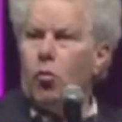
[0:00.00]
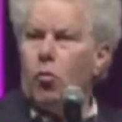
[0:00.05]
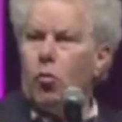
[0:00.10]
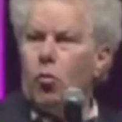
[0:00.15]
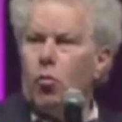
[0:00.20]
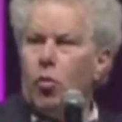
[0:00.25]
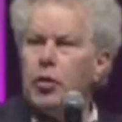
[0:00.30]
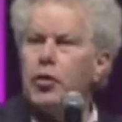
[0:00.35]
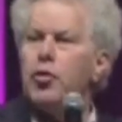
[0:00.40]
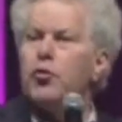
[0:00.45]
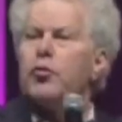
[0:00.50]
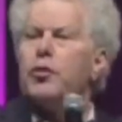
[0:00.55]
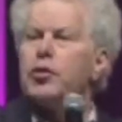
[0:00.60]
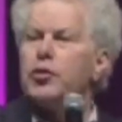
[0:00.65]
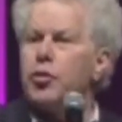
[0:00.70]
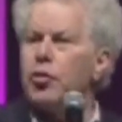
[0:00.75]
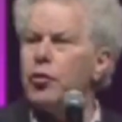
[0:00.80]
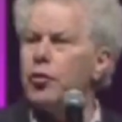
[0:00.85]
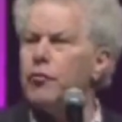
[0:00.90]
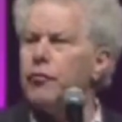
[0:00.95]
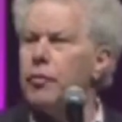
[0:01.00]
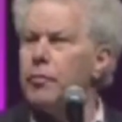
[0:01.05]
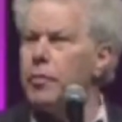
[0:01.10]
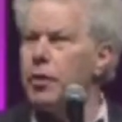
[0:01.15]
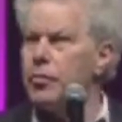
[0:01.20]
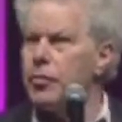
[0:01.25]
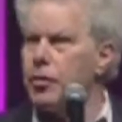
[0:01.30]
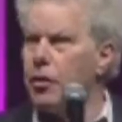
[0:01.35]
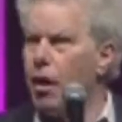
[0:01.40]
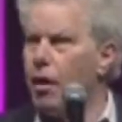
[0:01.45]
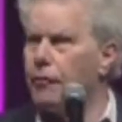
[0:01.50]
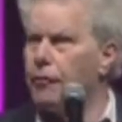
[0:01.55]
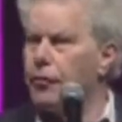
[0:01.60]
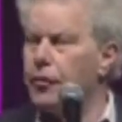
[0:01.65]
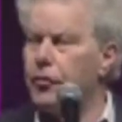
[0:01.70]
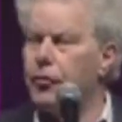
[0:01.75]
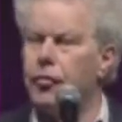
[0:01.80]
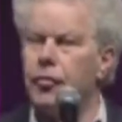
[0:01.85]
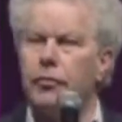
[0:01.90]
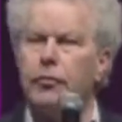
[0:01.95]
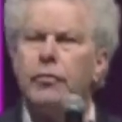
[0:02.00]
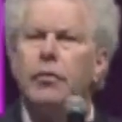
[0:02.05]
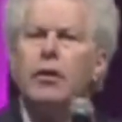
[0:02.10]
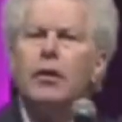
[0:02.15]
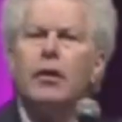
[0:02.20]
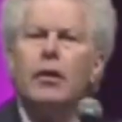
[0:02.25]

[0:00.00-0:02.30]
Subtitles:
When you return from this conference, and